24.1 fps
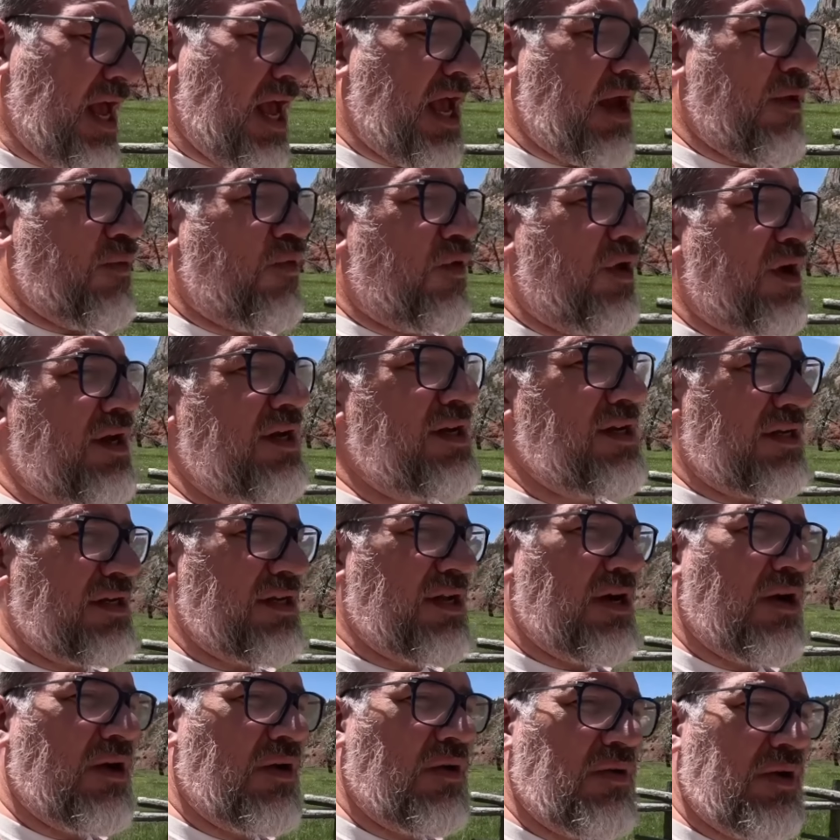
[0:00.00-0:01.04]
and wanted to
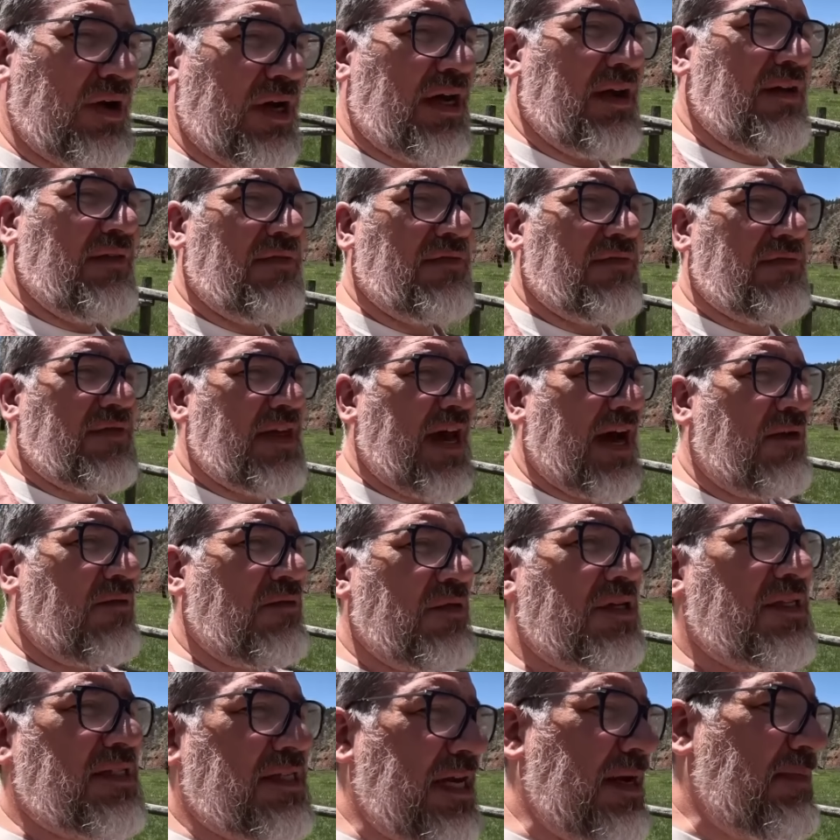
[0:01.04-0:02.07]
know if that
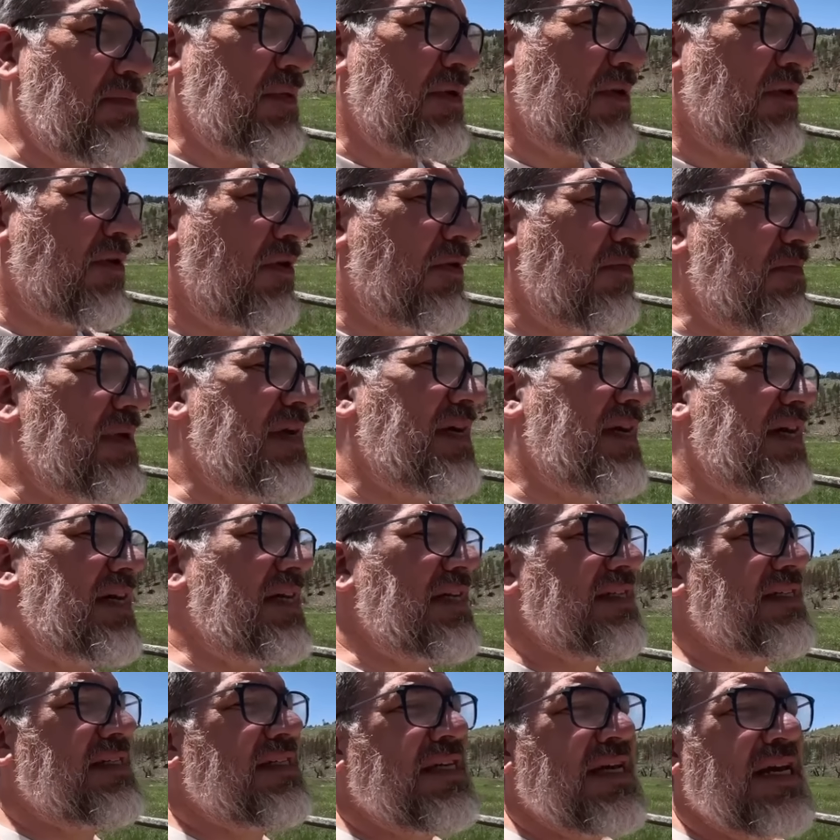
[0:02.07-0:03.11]
was typical
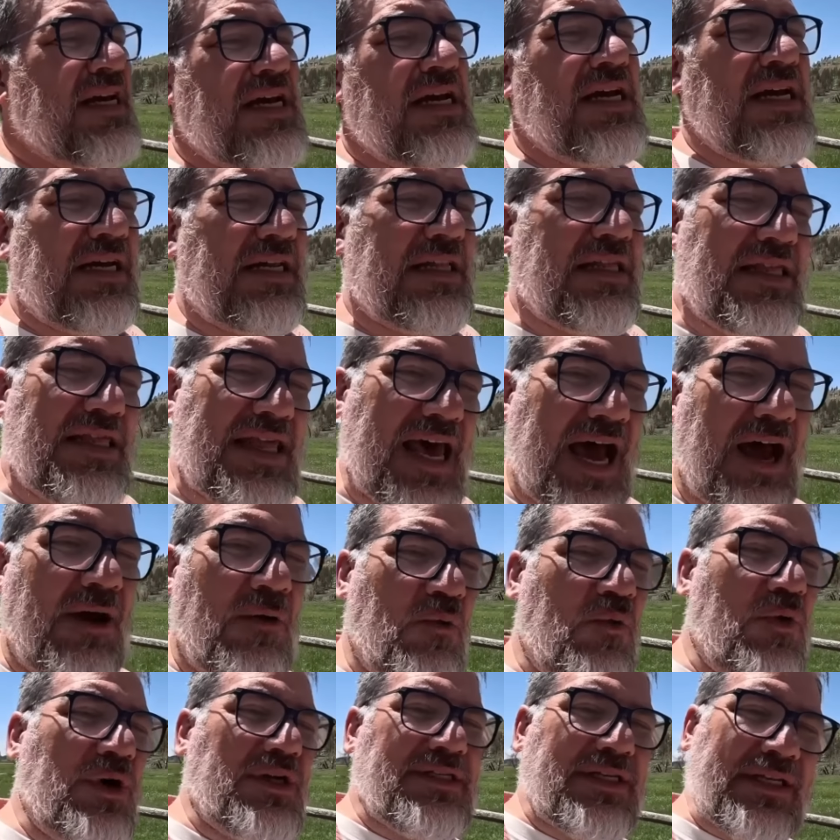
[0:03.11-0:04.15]
because
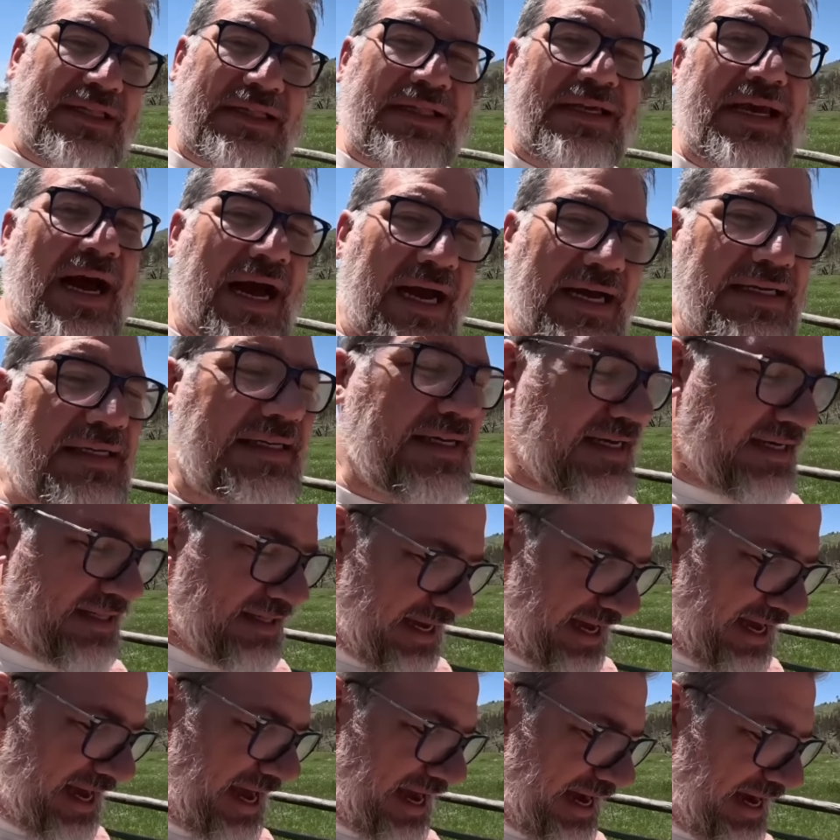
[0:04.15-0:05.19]
that wasn't the idea
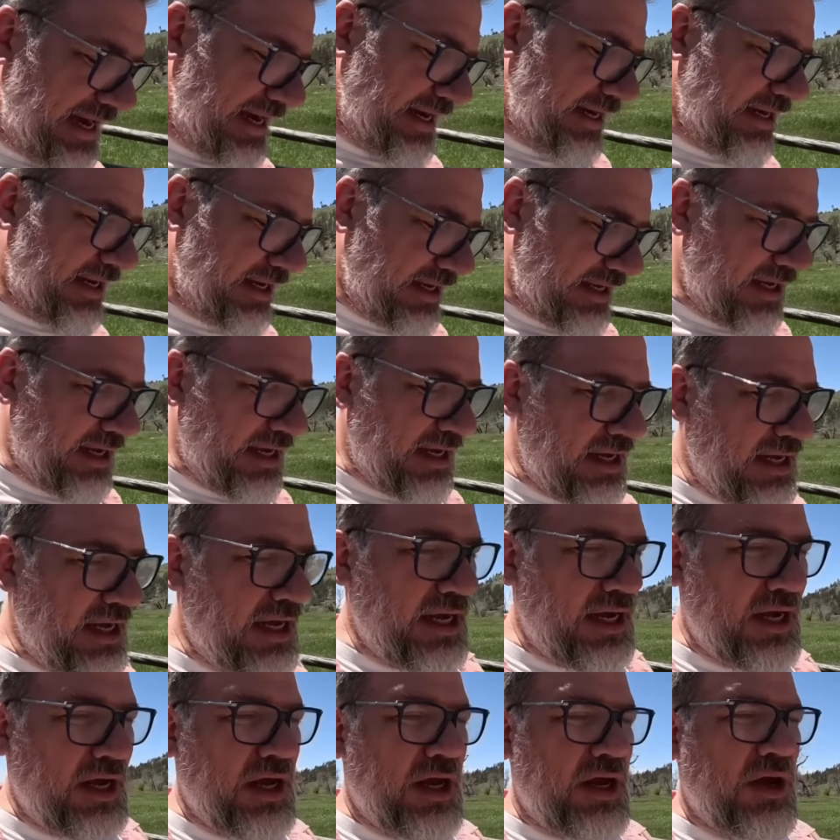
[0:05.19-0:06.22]
they had
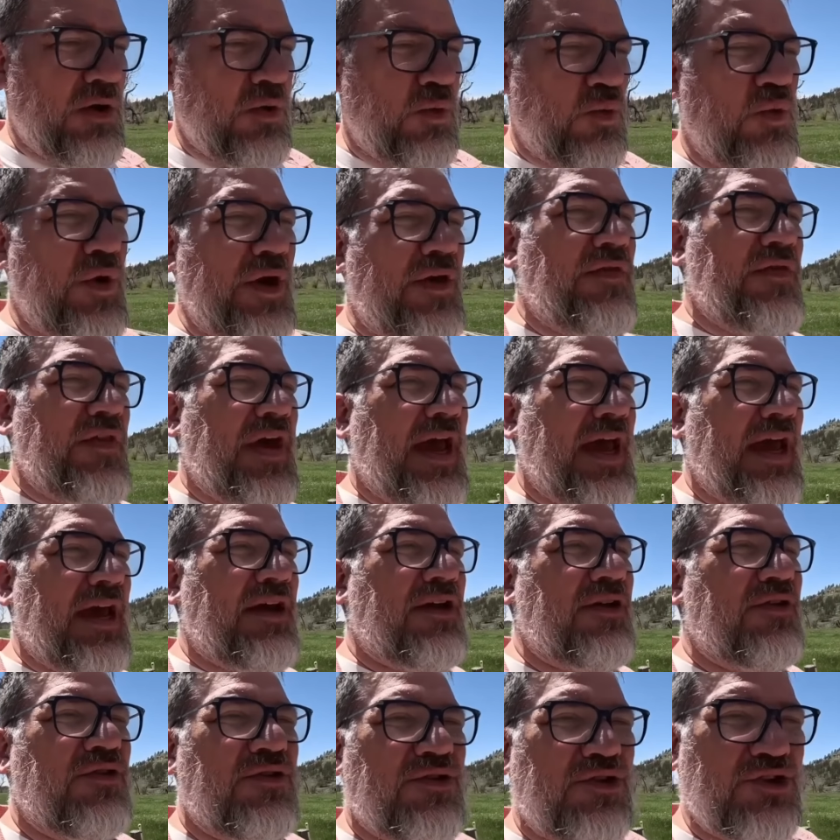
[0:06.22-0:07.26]
when
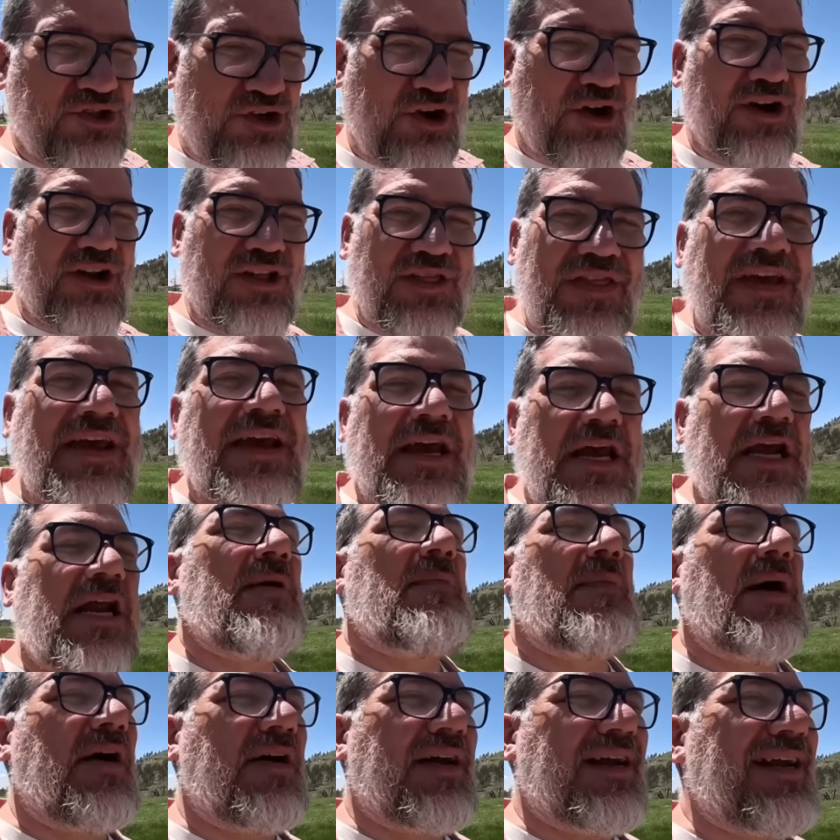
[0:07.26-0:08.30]
they started thinking
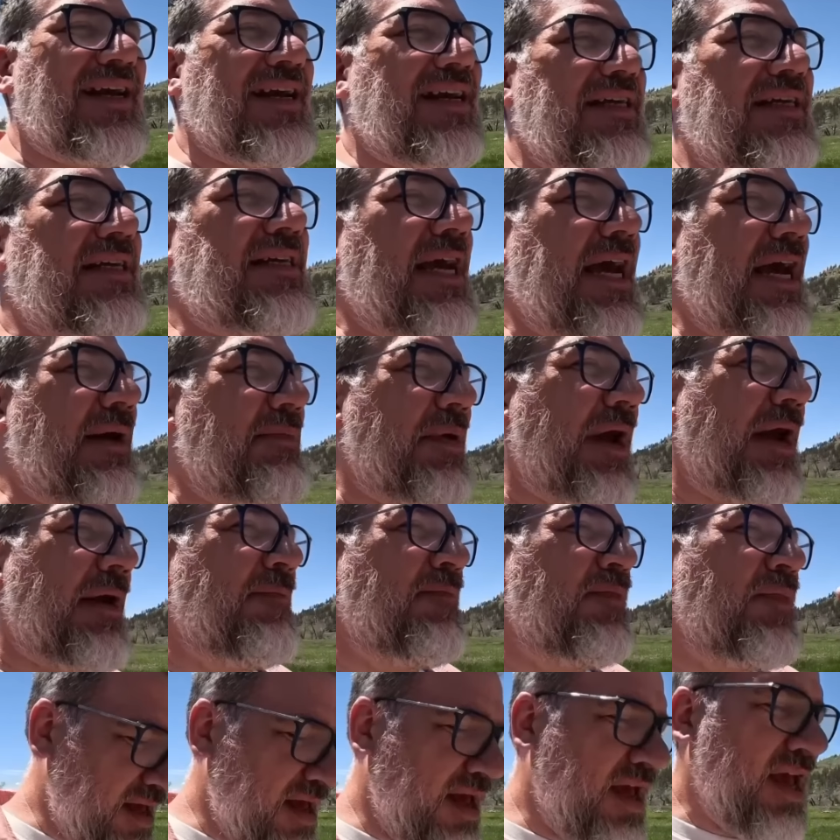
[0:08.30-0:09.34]
about getting into camping.
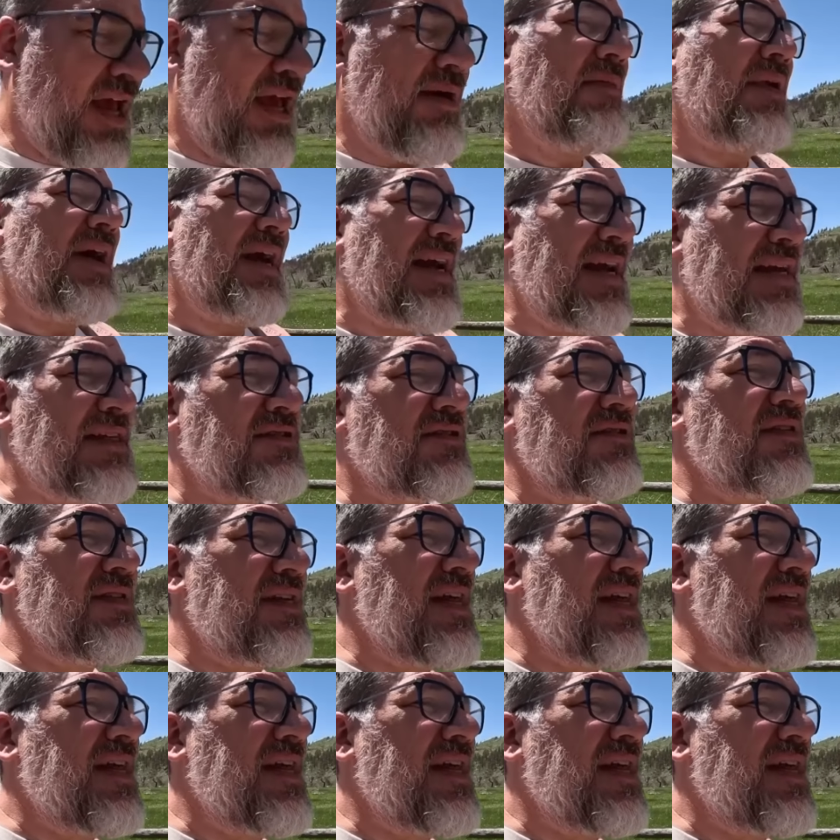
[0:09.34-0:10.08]
And my answer to